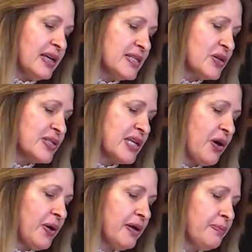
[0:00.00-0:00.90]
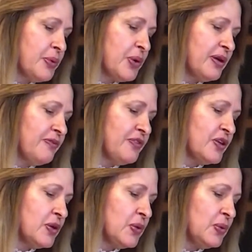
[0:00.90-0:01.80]
it's also important for
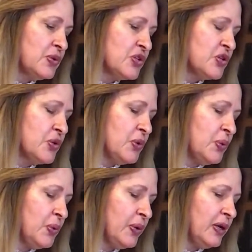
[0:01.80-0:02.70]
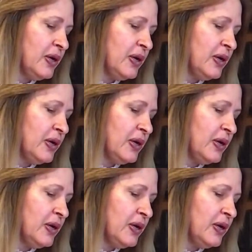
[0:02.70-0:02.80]
you to